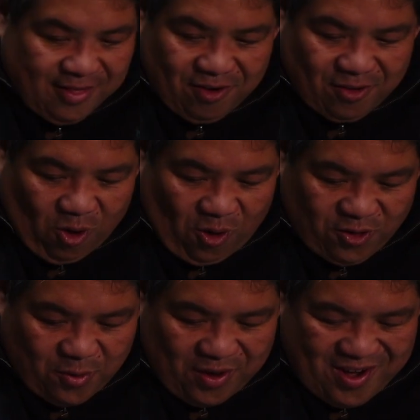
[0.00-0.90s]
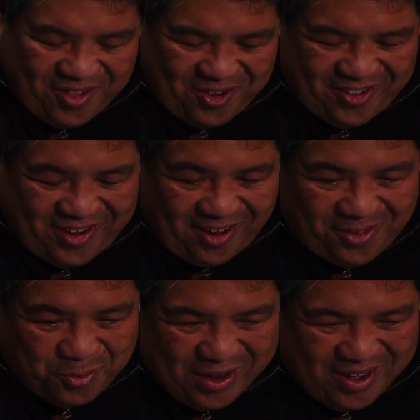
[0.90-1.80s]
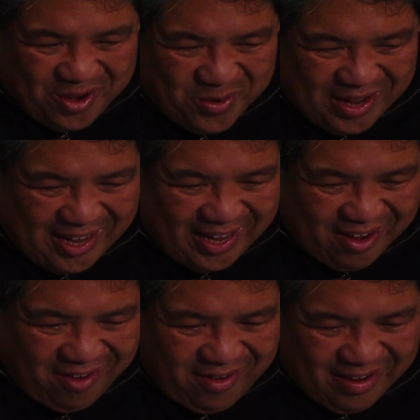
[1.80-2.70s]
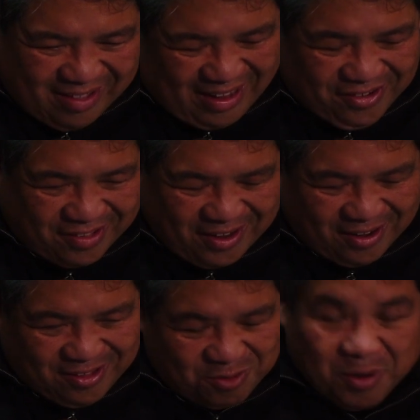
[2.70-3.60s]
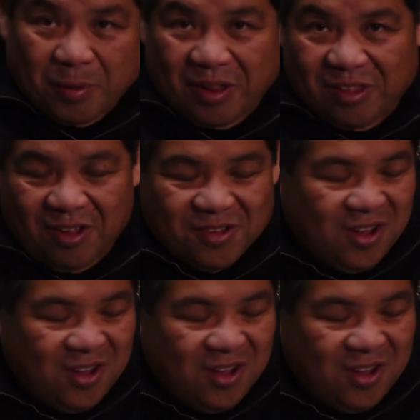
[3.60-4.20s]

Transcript: There's also another dust window in here. Actually, it's not a dust window, but a dust